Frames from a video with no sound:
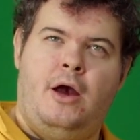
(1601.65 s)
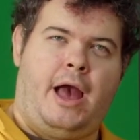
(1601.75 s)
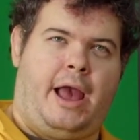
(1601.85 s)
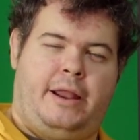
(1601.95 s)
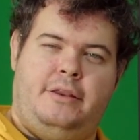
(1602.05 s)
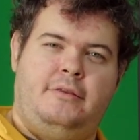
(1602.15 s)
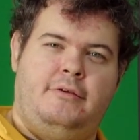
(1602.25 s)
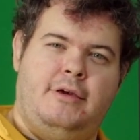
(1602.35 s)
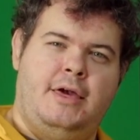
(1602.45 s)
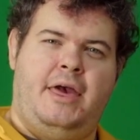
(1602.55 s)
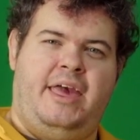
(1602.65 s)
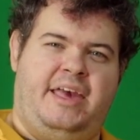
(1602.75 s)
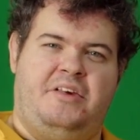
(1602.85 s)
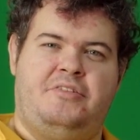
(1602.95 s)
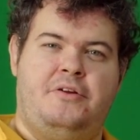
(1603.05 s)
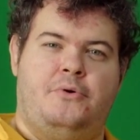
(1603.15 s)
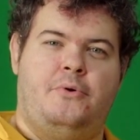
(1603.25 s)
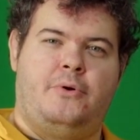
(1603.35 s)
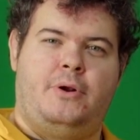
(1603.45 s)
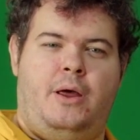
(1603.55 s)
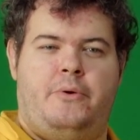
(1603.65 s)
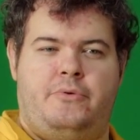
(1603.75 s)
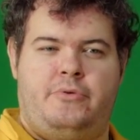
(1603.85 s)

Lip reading: And is the door closed?